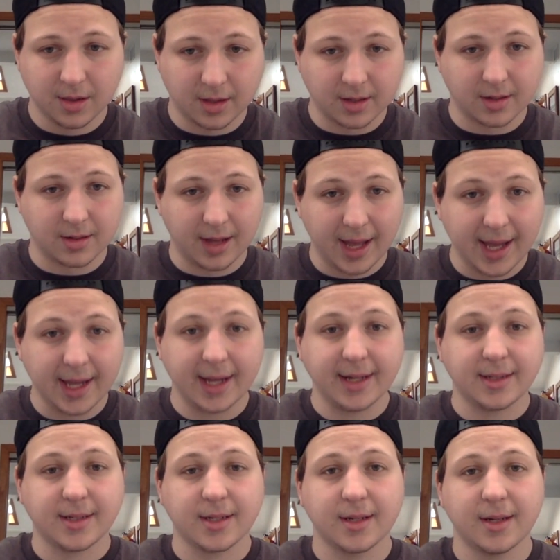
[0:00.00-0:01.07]
the
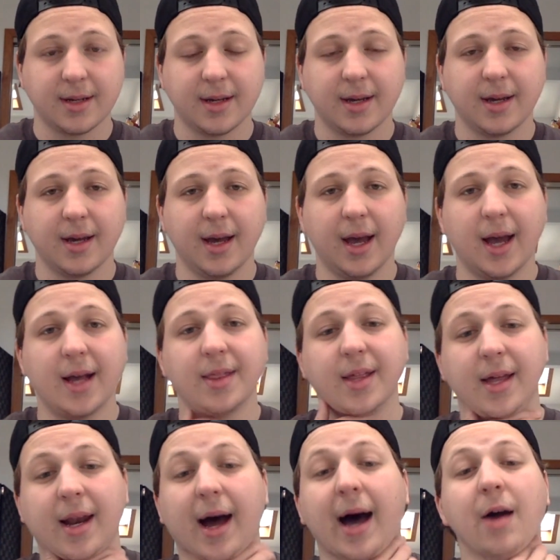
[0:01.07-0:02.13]
8, and
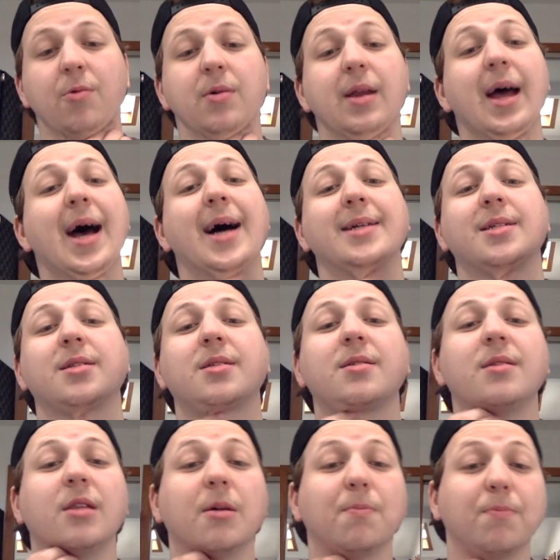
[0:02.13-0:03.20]
then I would ask
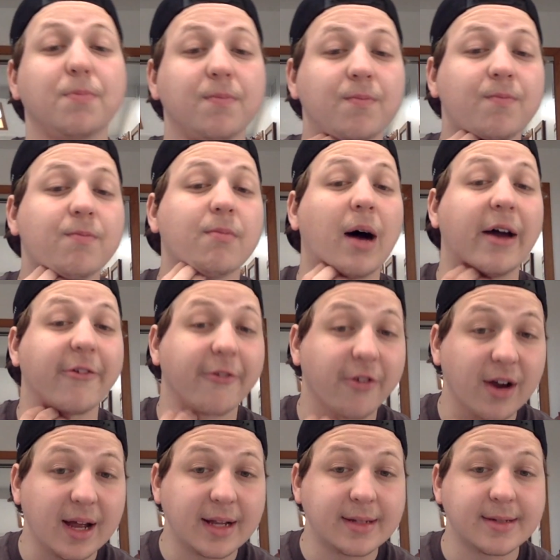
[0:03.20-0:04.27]
my
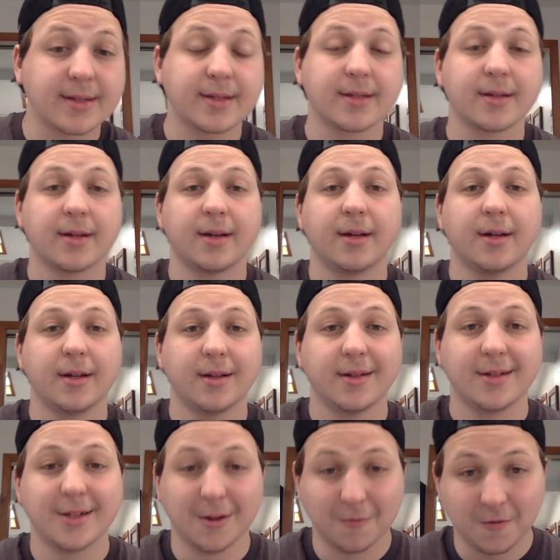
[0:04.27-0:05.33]
friends
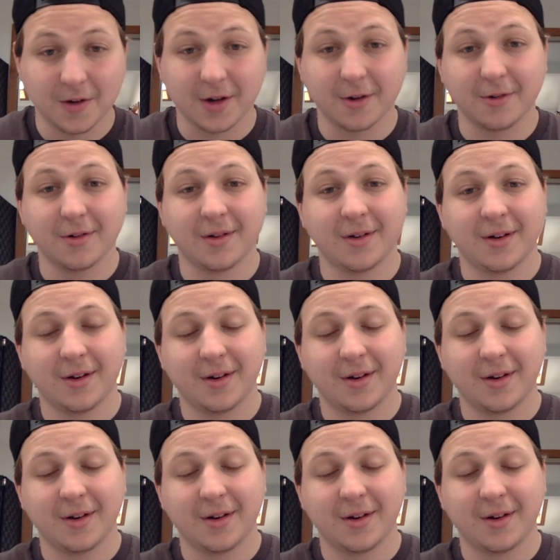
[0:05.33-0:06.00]
to vote